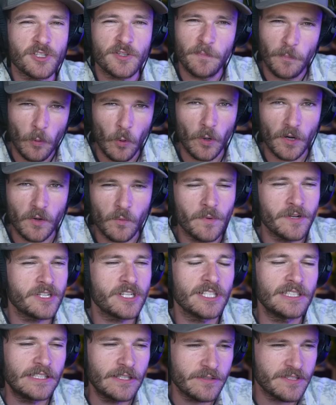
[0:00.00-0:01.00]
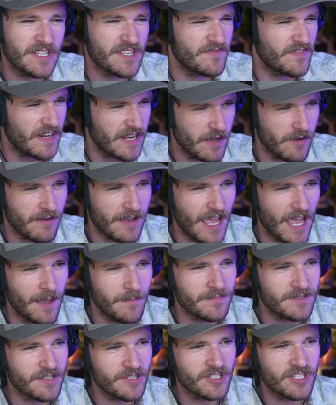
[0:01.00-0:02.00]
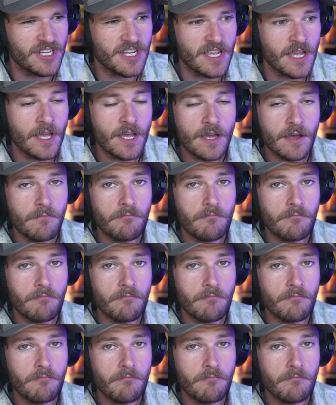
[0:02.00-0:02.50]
sport when she loses video games, and she